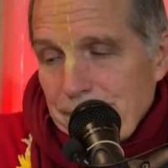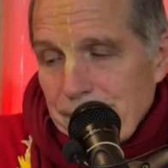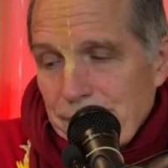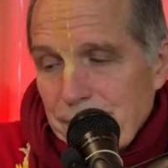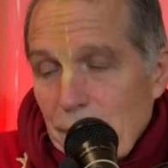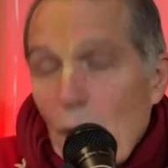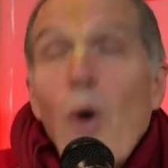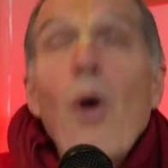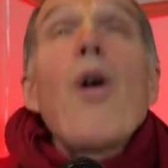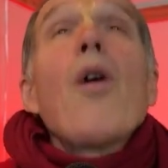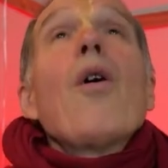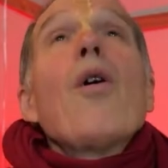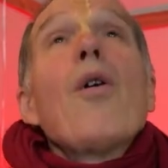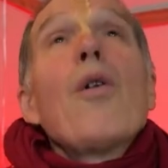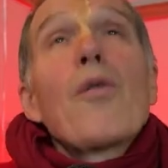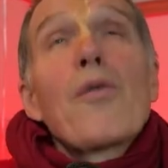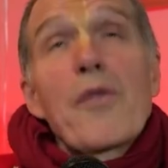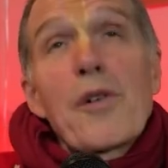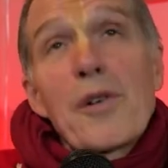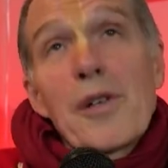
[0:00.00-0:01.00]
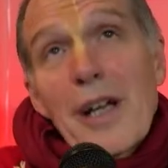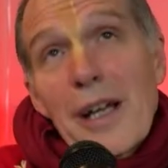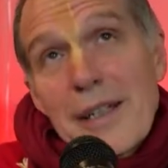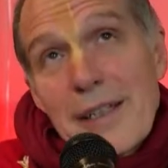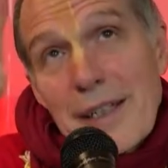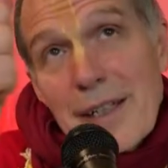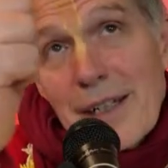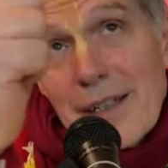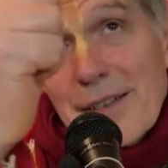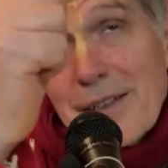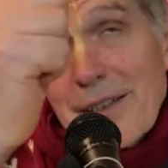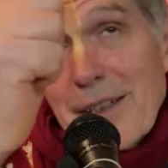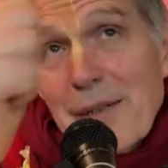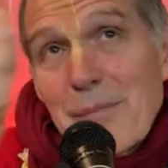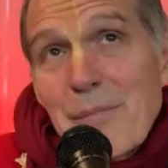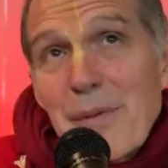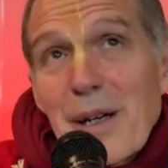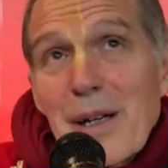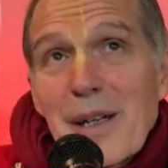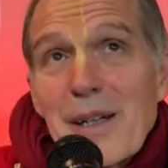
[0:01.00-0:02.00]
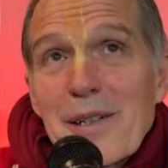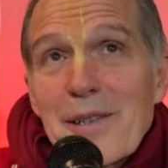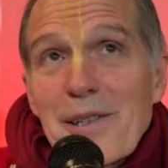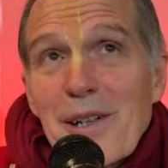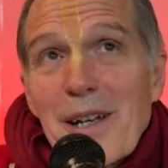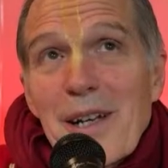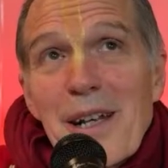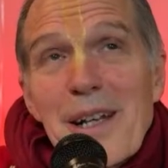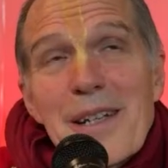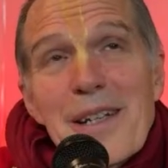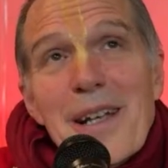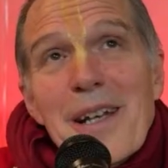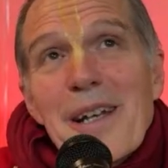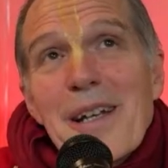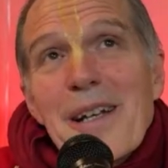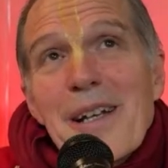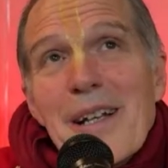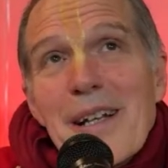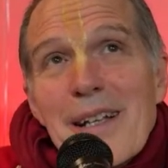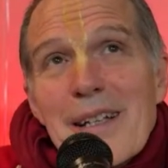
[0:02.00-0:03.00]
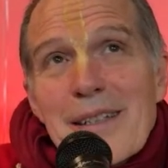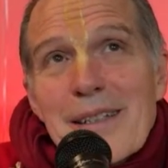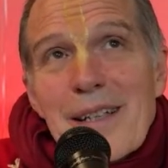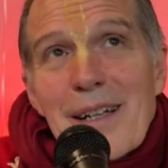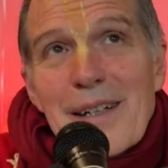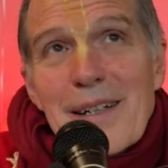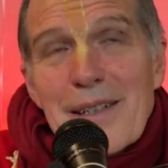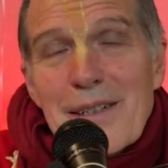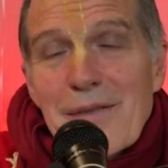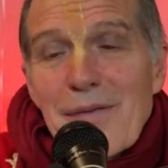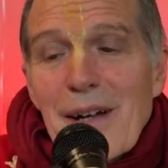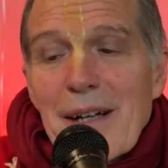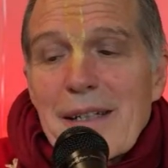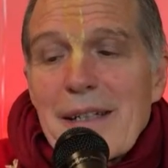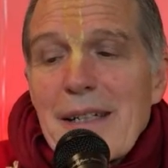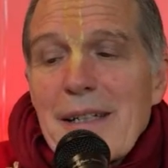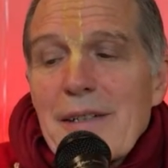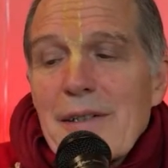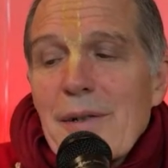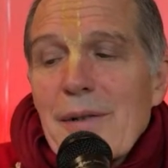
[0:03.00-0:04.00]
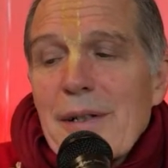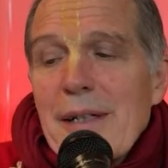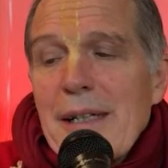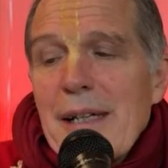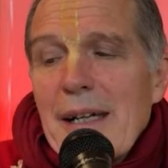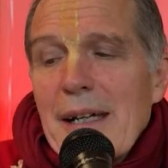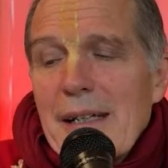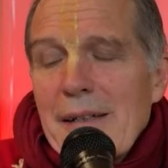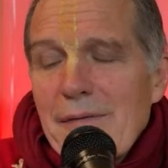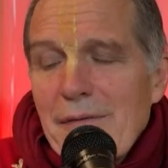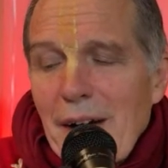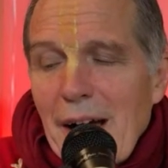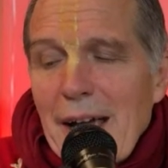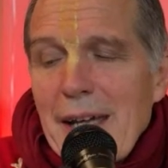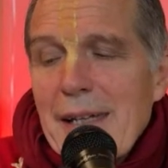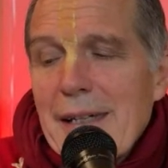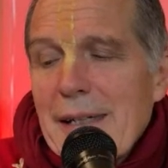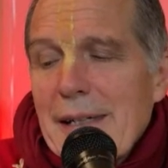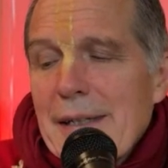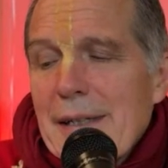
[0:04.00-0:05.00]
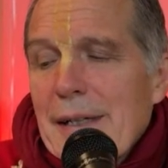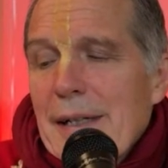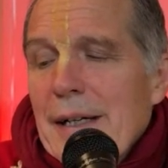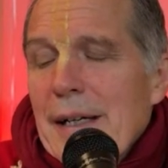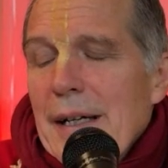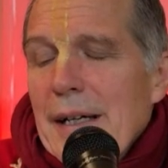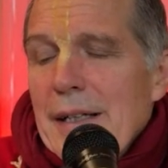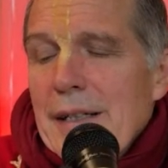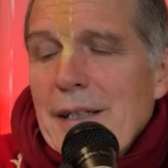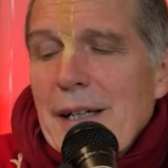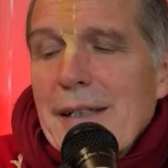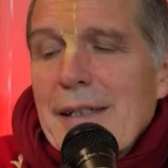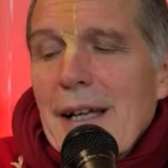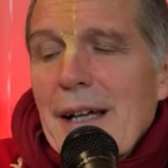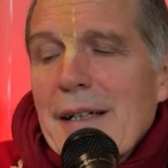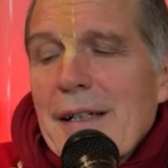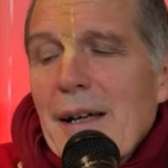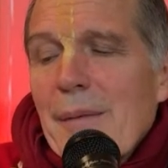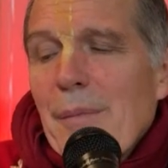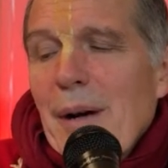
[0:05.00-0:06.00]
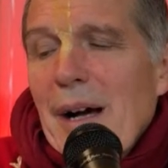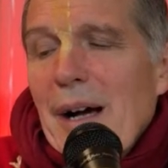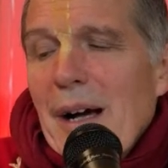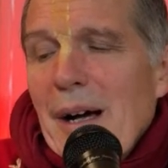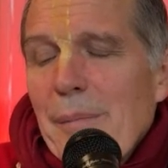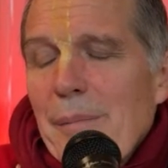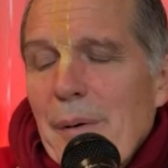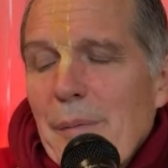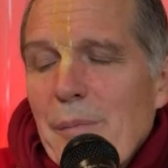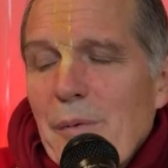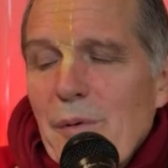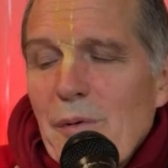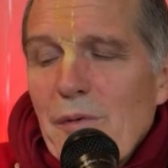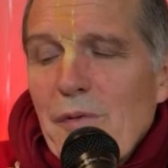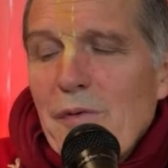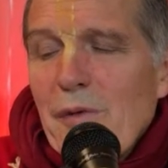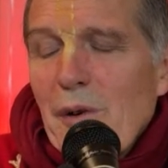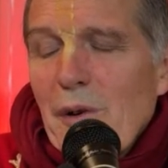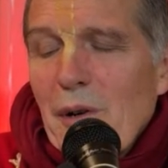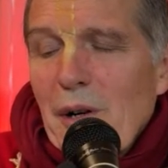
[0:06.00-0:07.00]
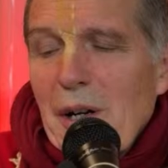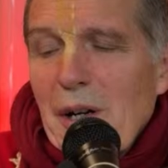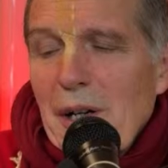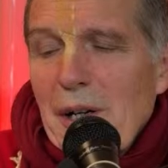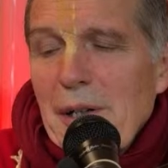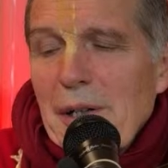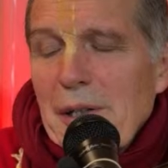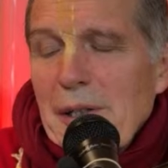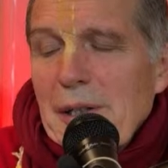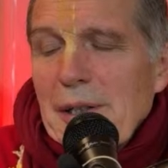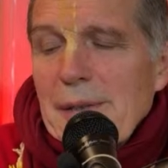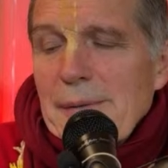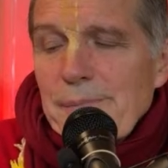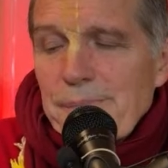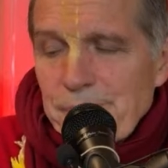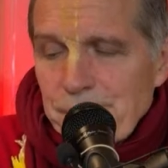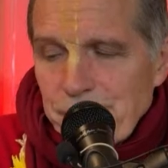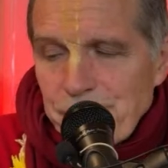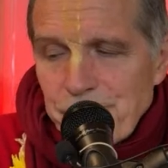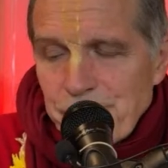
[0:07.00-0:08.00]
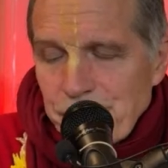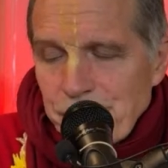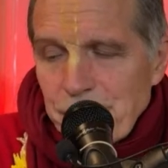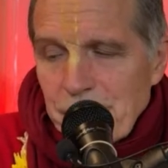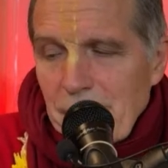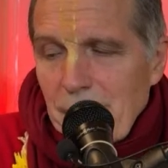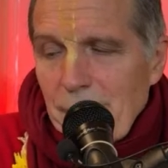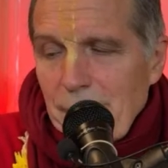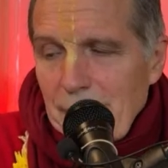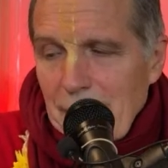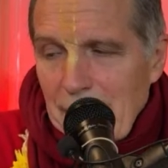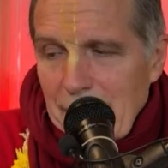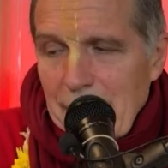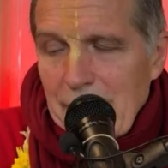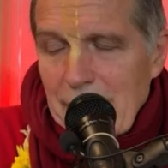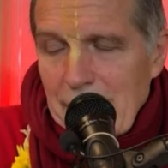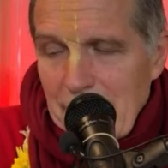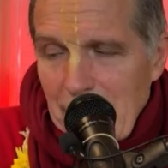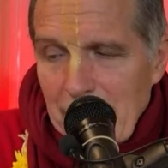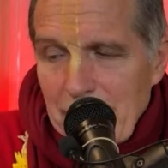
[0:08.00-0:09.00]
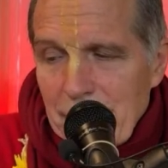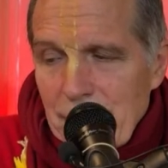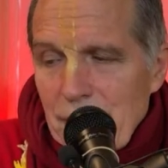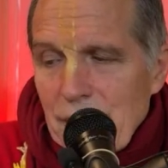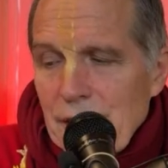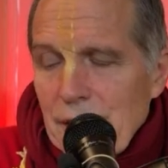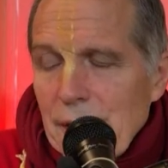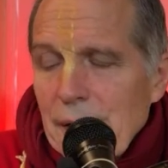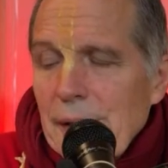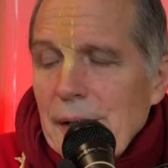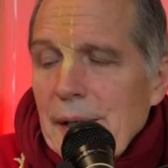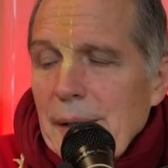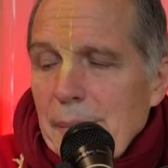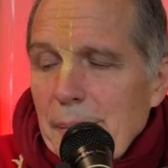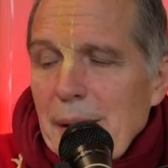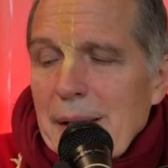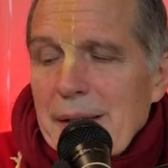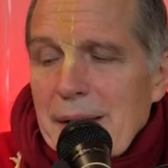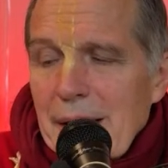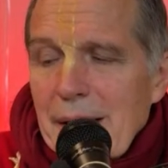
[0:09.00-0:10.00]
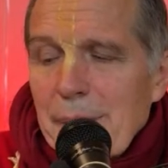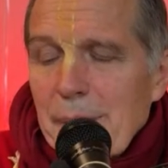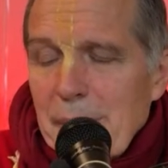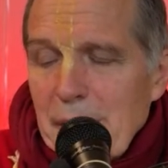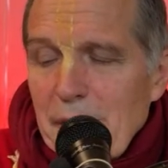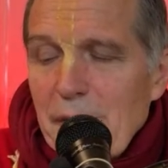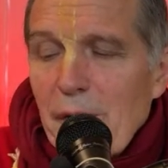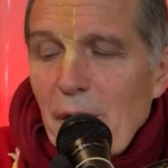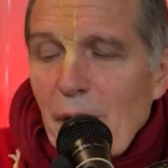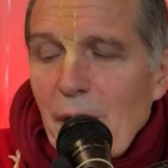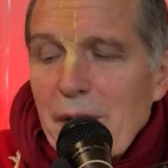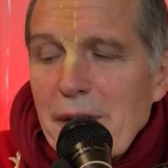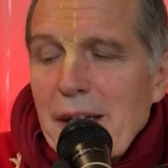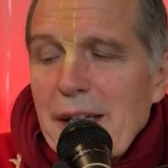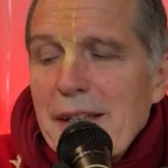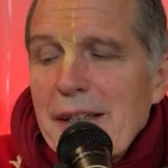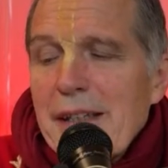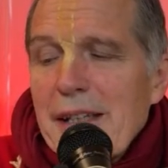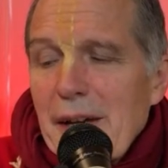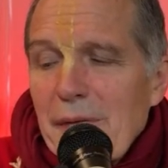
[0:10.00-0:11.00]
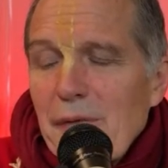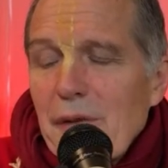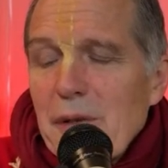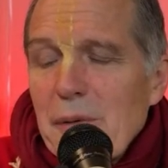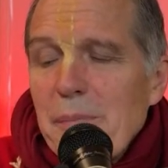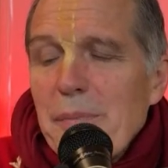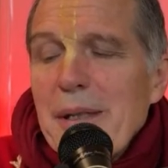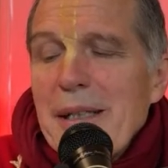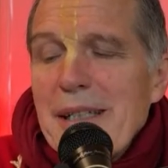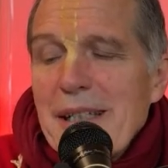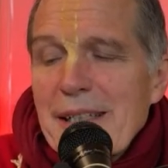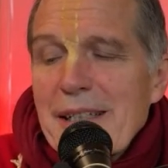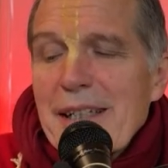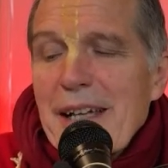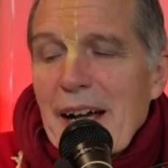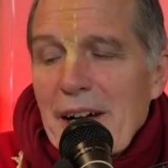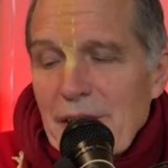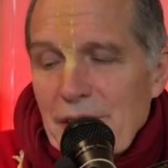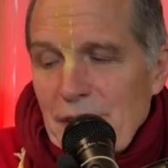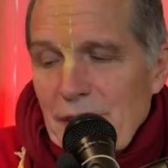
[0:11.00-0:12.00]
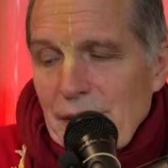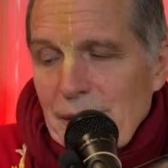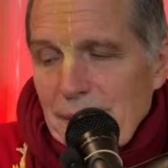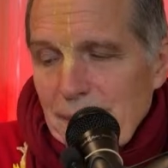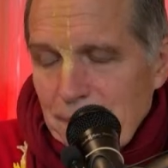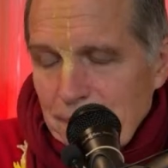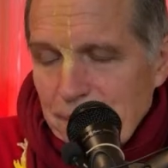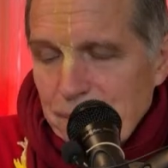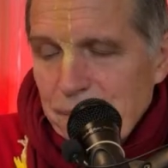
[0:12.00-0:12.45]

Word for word: Oh, good idea, said Prakashananda Sarasvati. So he invited Chaitanya Mahaprabhu for a, a lunch. But before that, there would be discussion.